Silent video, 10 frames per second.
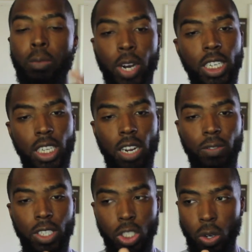press
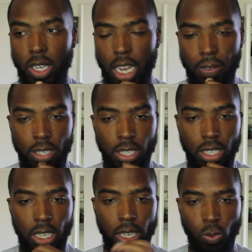conference shortly after
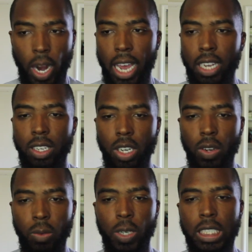the riot, you
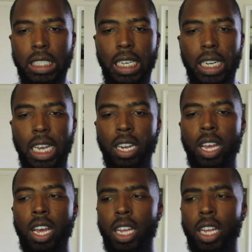know, in which he said that